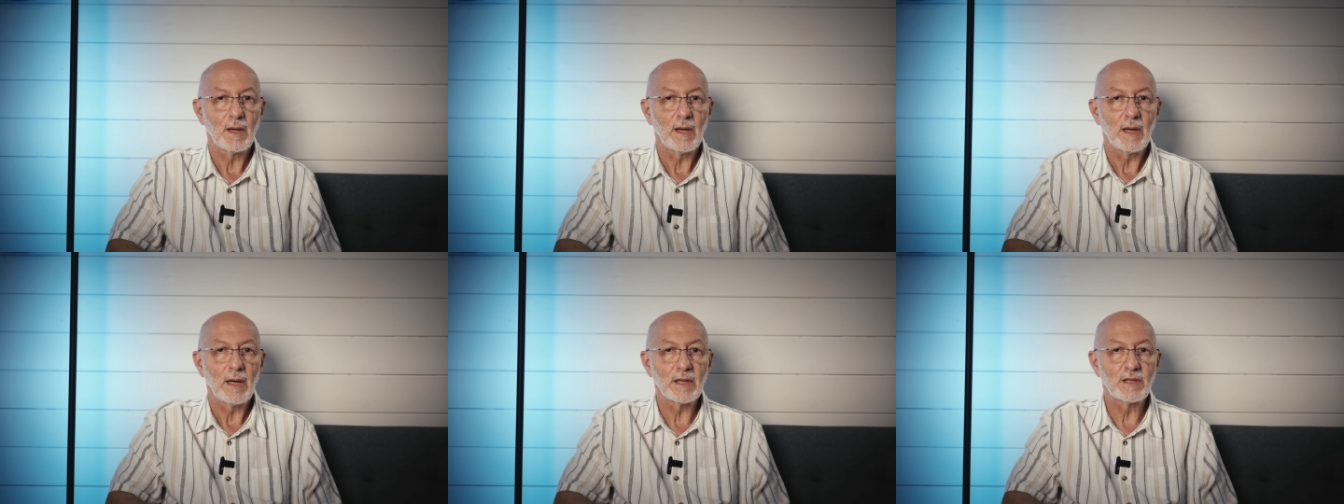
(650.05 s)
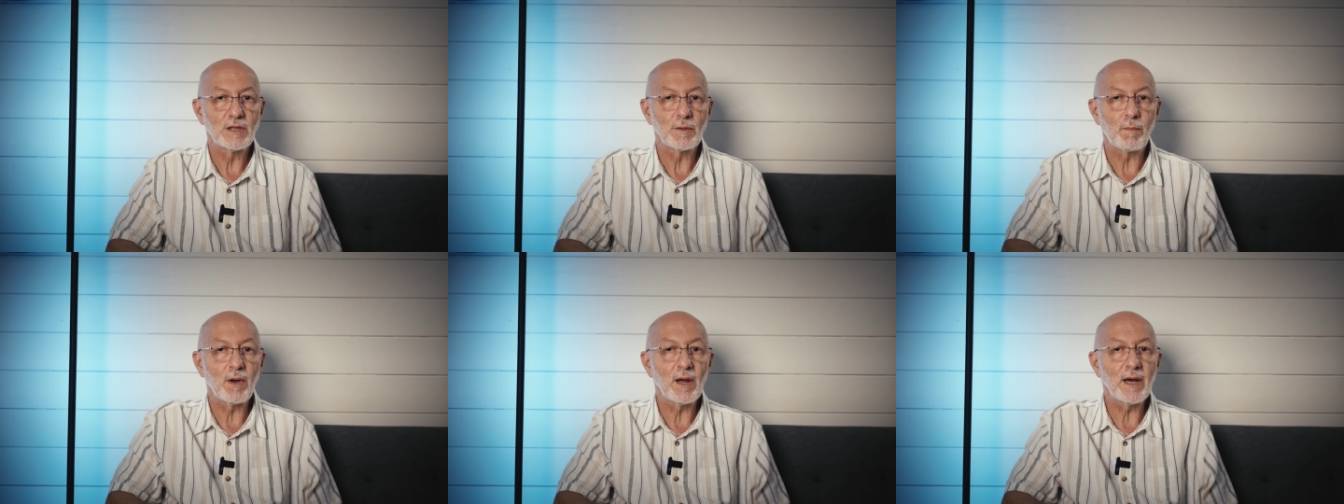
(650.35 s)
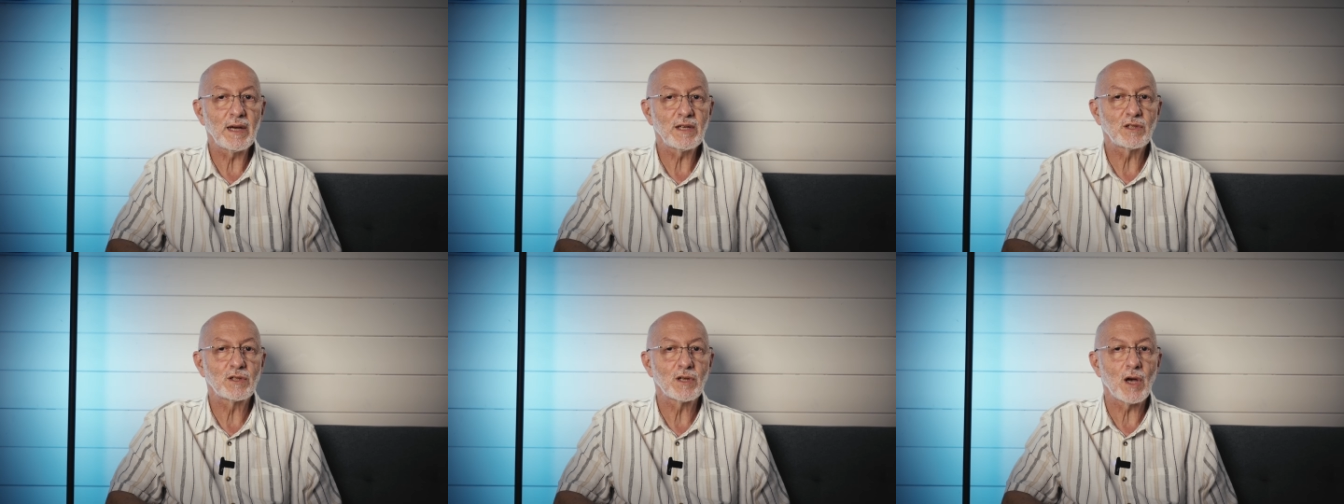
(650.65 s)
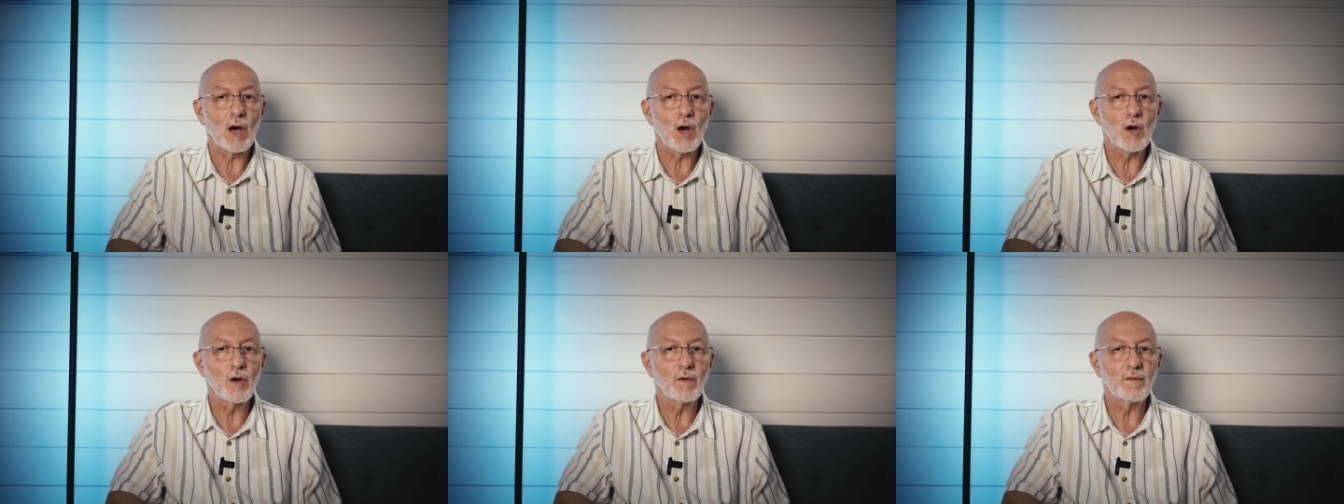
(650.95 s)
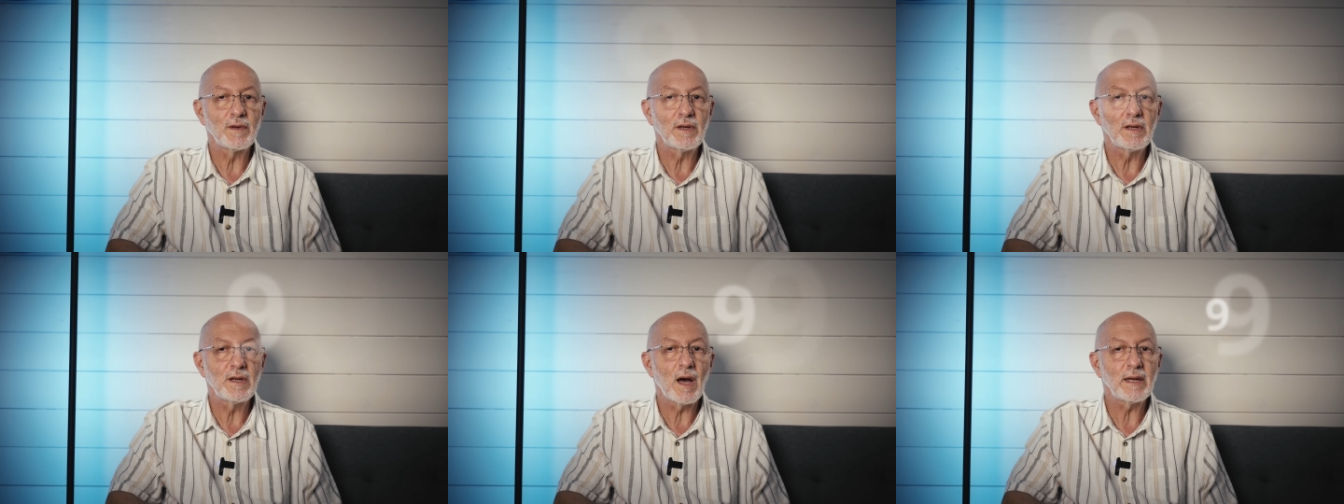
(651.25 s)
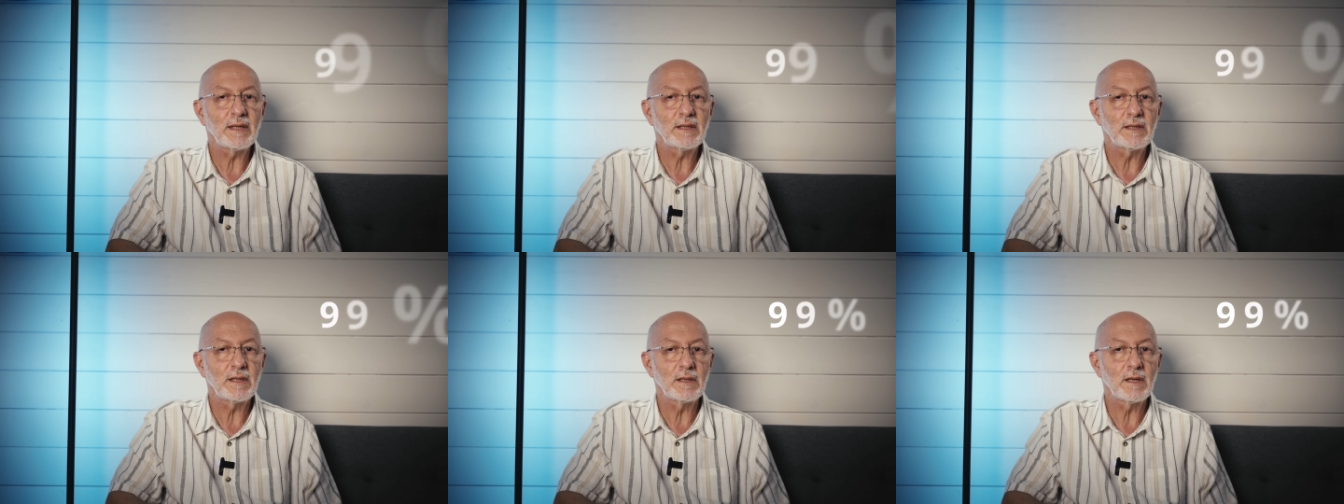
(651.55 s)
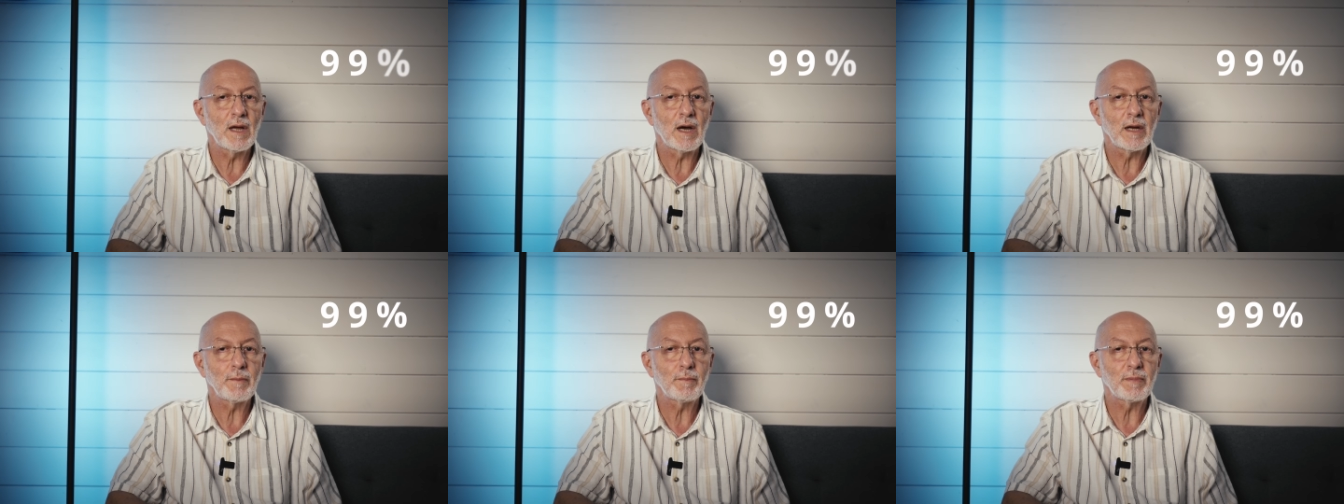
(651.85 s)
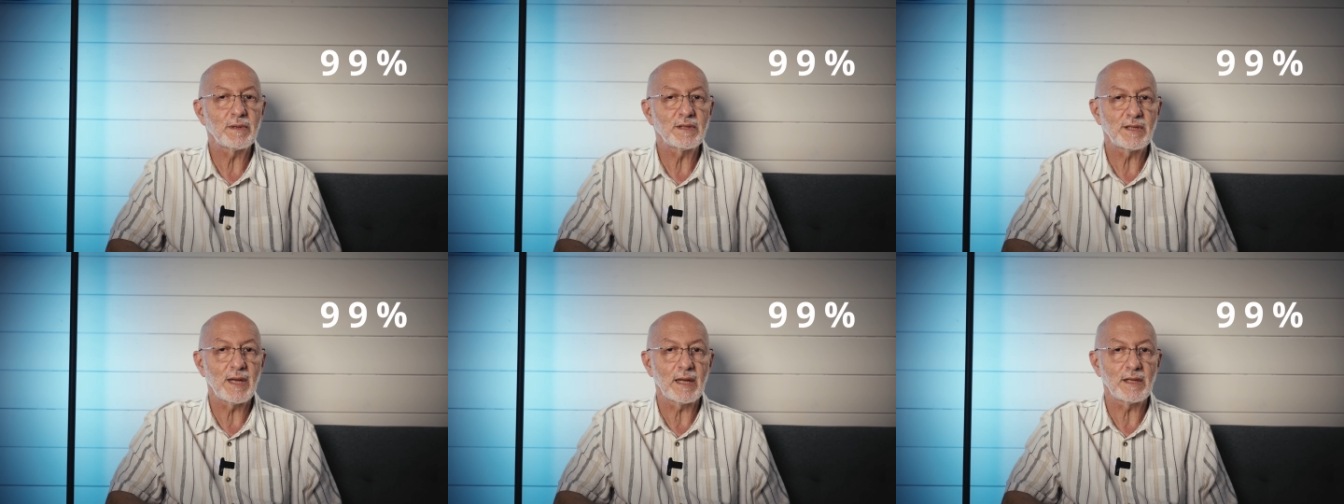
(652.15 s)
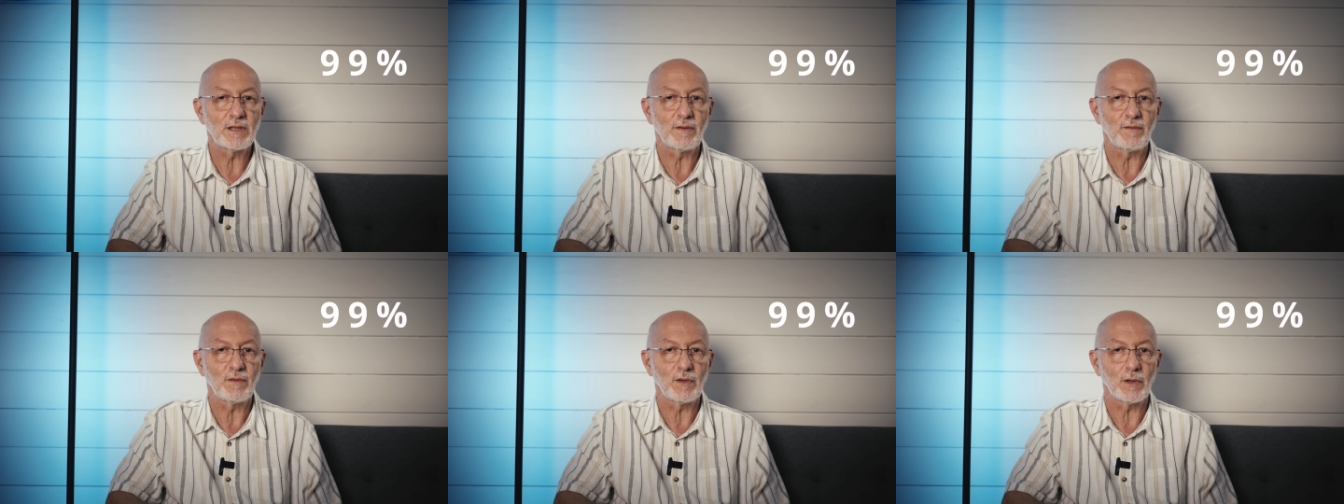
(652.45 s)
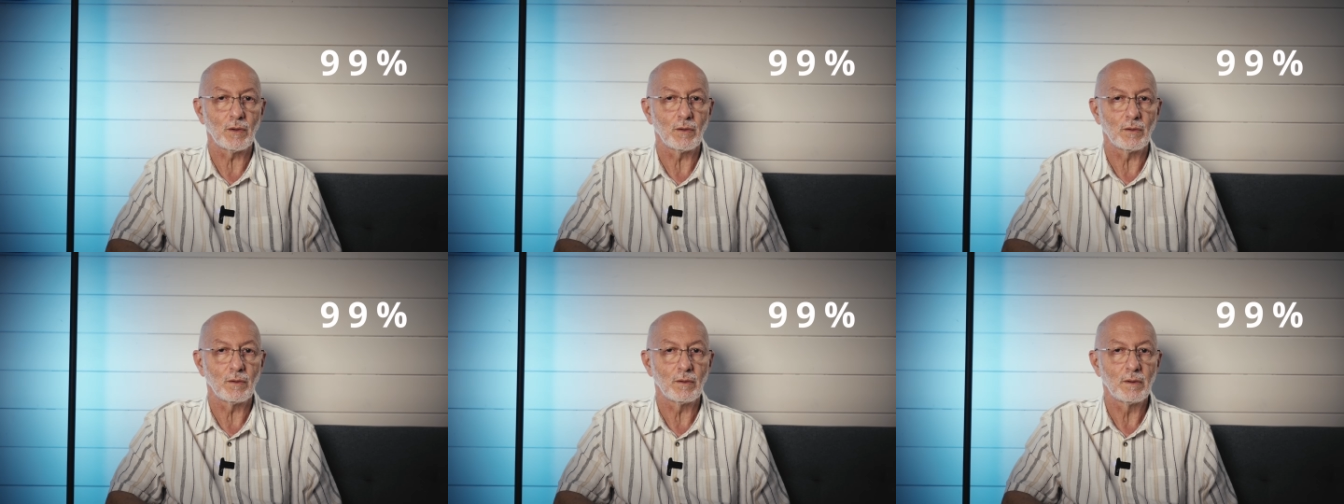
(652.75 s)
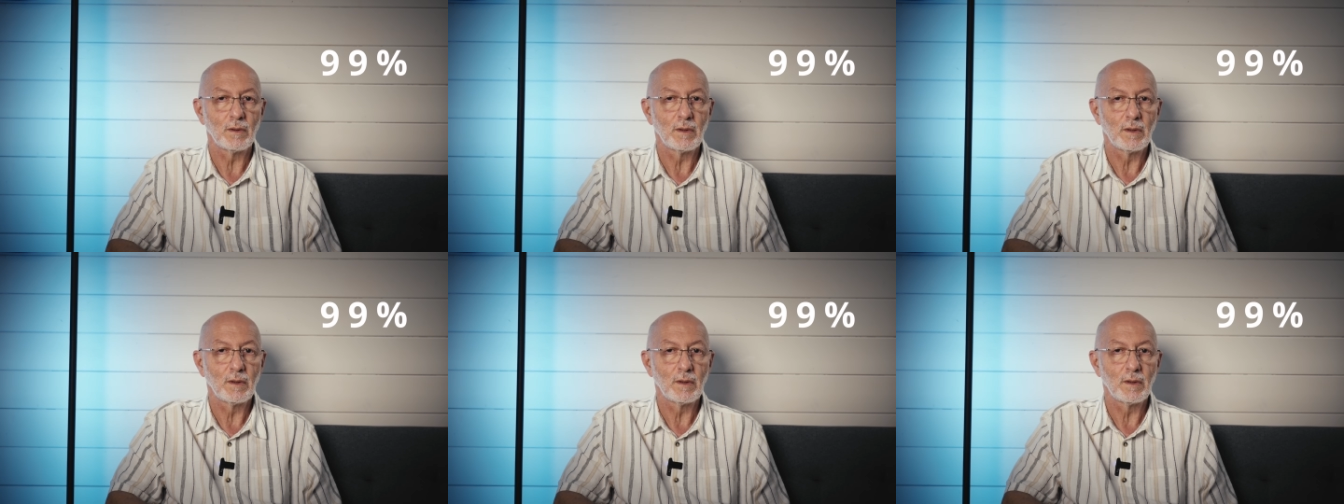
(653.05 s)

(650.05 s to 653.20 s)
It applies to over 99% of you.